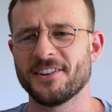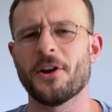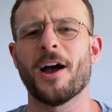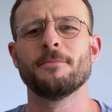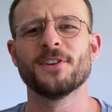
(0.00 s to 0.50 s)

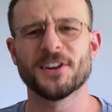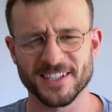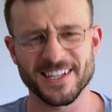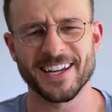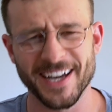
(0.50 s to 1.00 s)
I'm not a
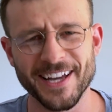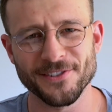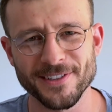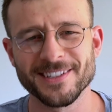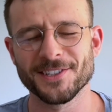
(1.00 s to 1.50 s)

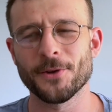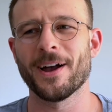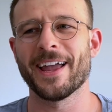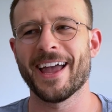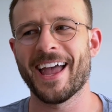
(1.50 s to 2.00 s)
psychiatrist, so
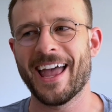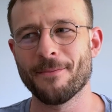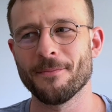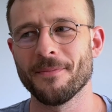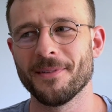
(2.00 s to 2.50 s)
I
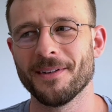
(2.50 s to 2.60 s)
am.